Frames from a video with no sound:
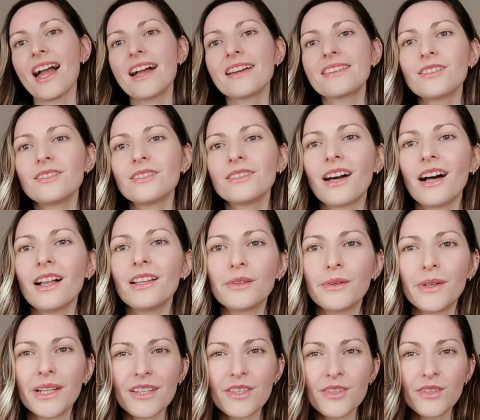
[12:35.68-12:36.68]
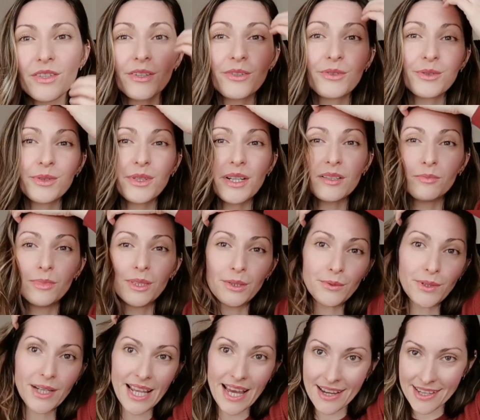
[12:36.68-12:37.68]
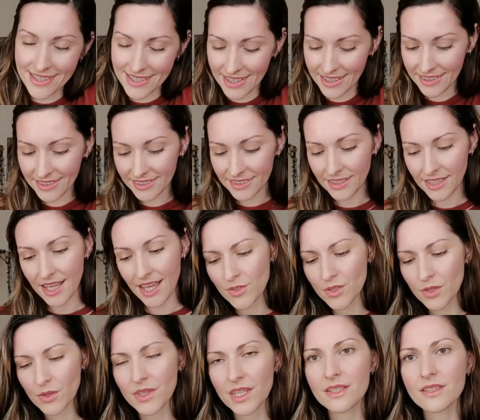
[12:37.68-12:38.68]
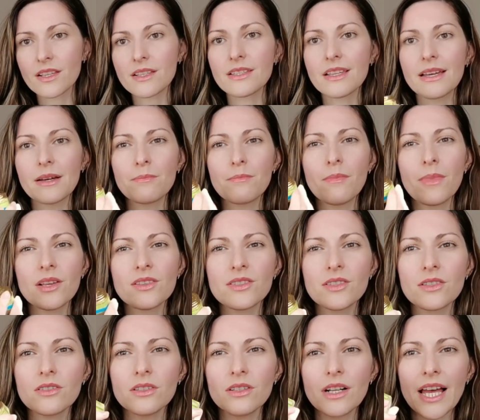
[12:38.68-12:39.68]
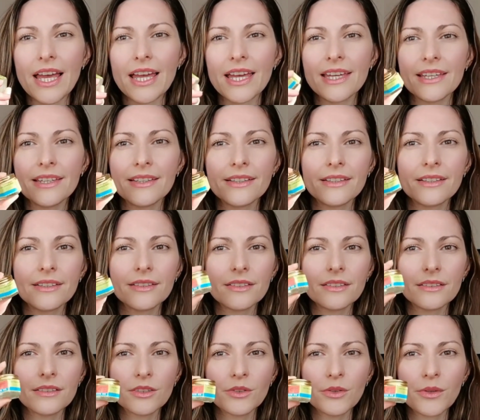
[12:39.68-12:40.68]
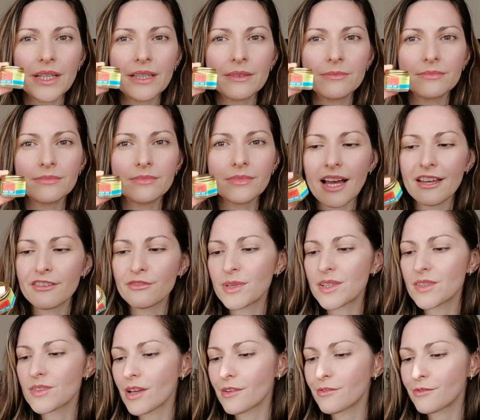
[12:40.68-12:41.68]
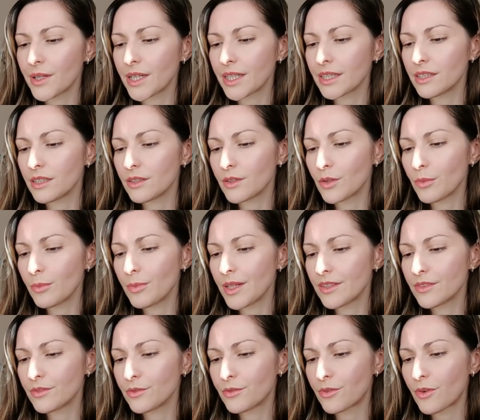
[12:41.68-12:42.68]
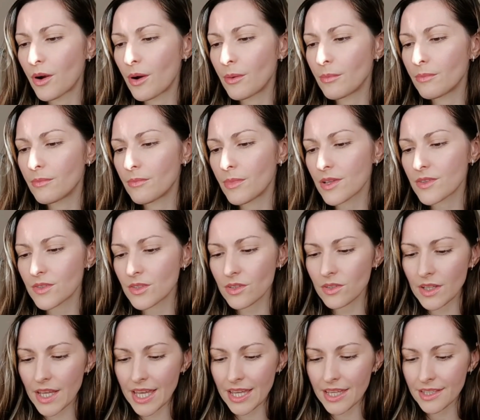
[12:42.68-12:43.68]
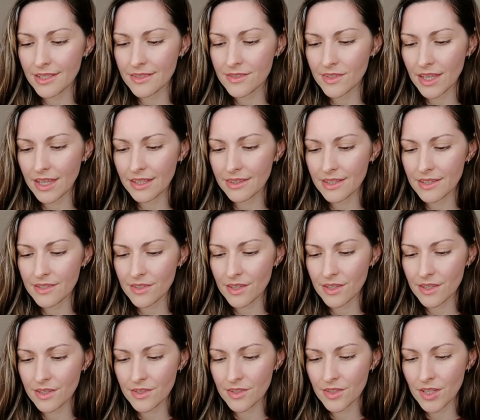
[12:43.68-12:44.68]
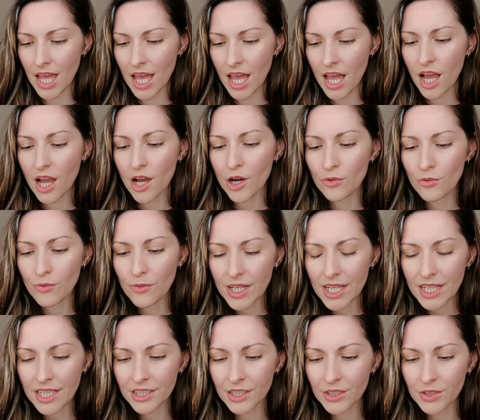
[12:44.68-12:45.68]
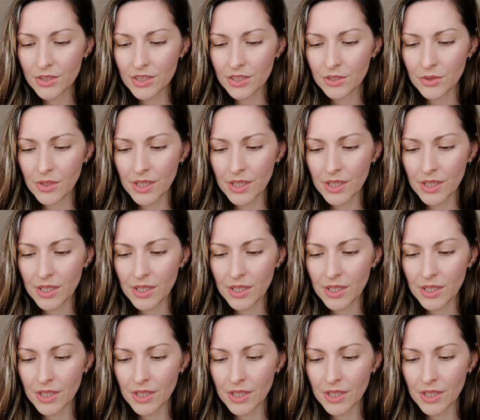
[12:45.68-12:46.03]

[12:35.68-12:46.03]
Adult coloring is incredibly relaxing. So this is like muscle ache cream. I've been suffering a little bit from muscle aches, and this is a really good